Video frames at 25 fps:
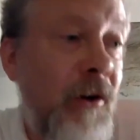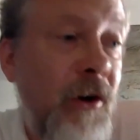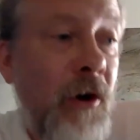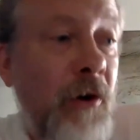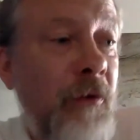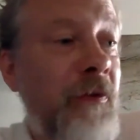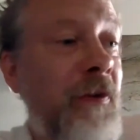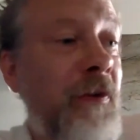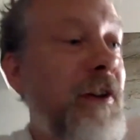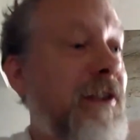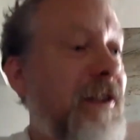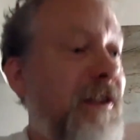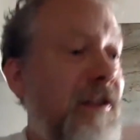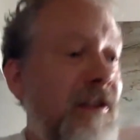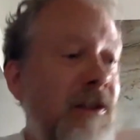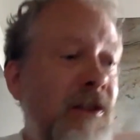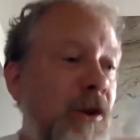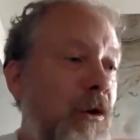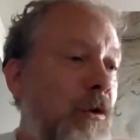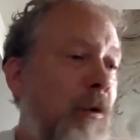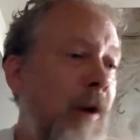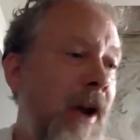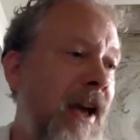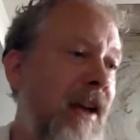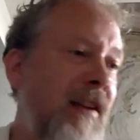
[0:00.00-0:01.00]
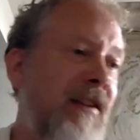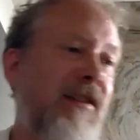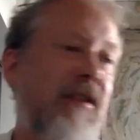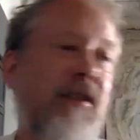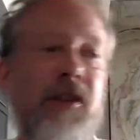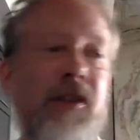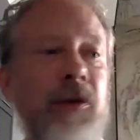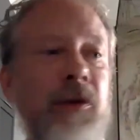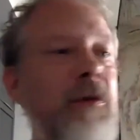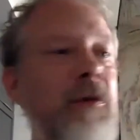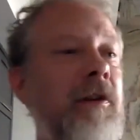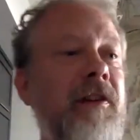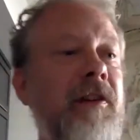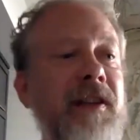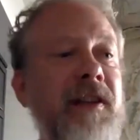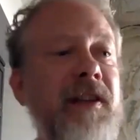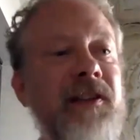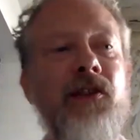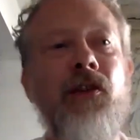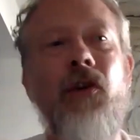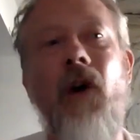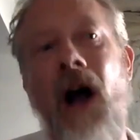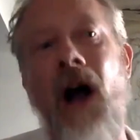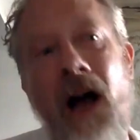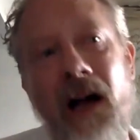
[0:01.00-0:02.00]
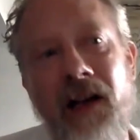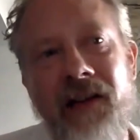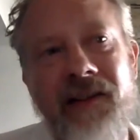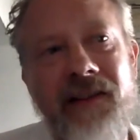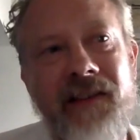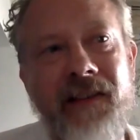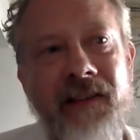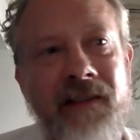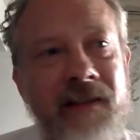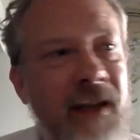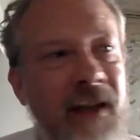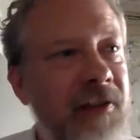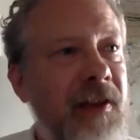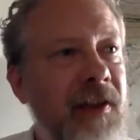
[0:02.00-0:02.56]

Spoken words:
don't know if it's US doing this to us.